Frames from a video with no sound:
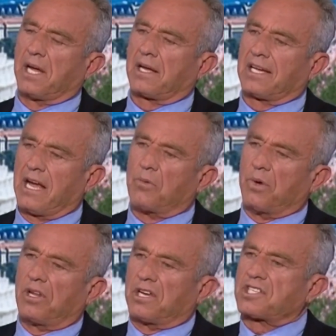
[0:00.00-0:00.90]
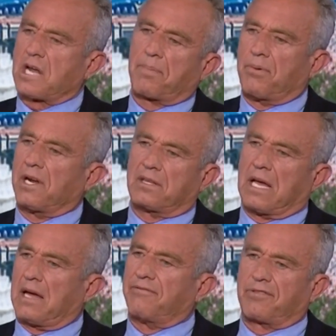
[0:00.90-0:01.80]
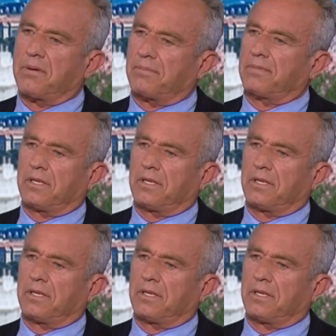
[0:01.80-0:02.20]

I can't really separate that from,